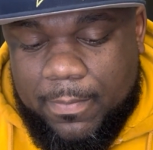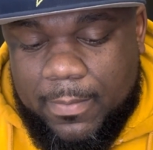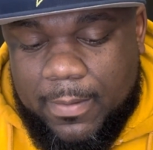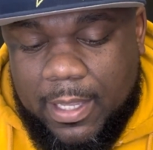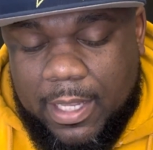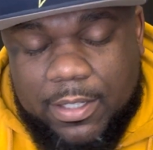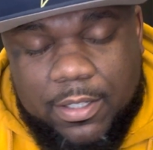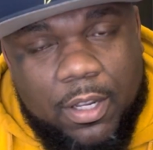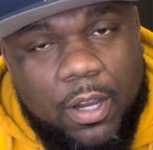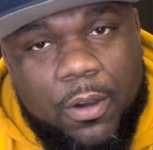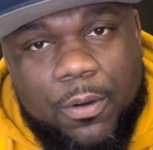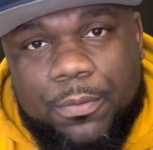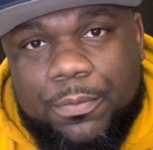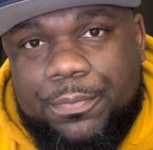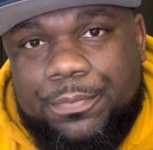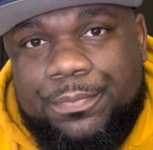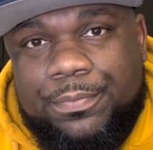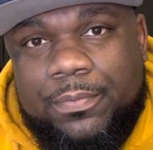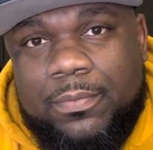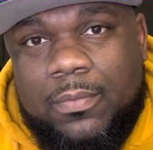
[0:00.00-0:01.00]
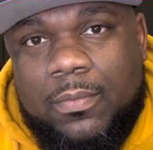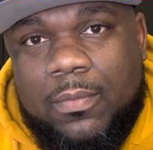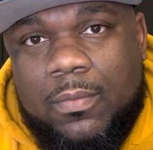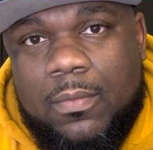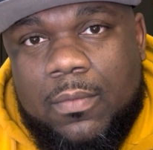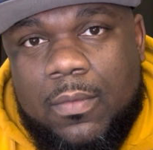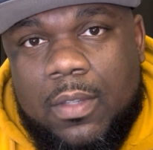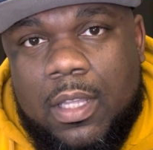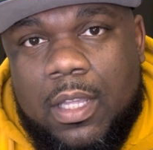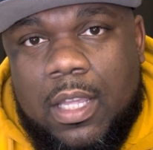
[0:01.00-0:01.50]
I don't
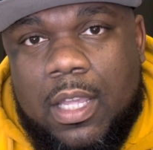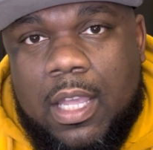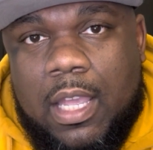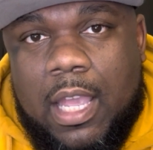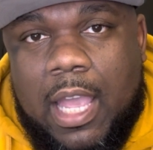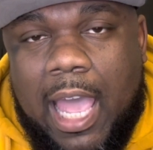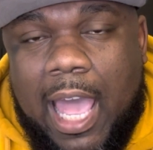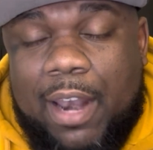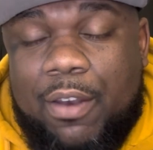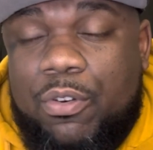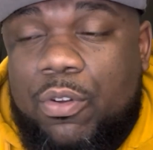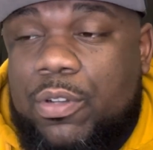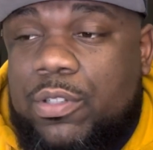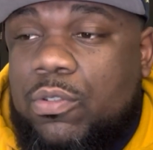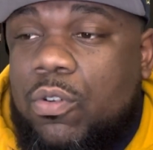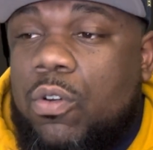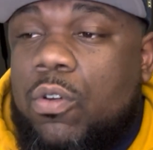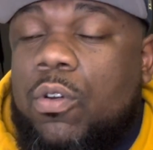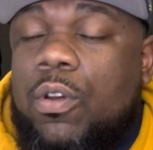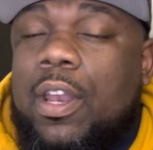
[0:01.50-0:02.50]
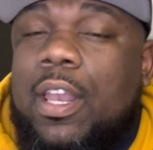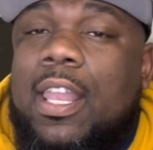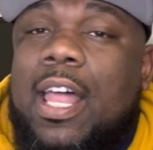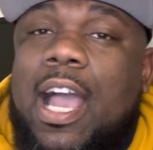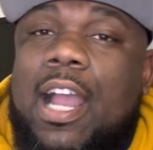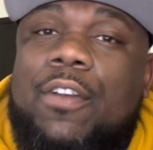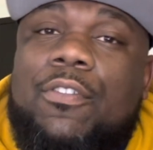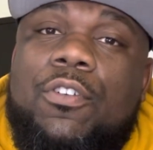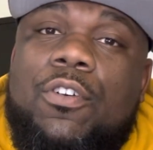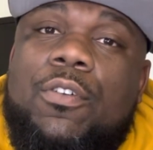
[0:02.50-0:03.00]
know what's going on in the
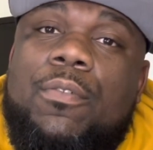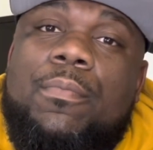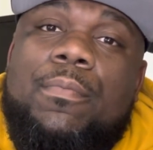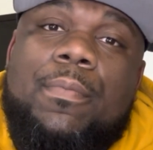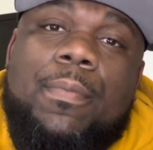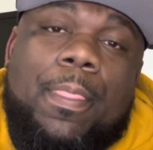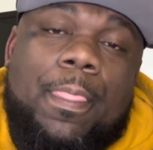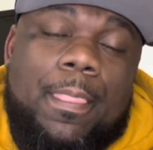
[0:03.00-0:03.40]
locker room.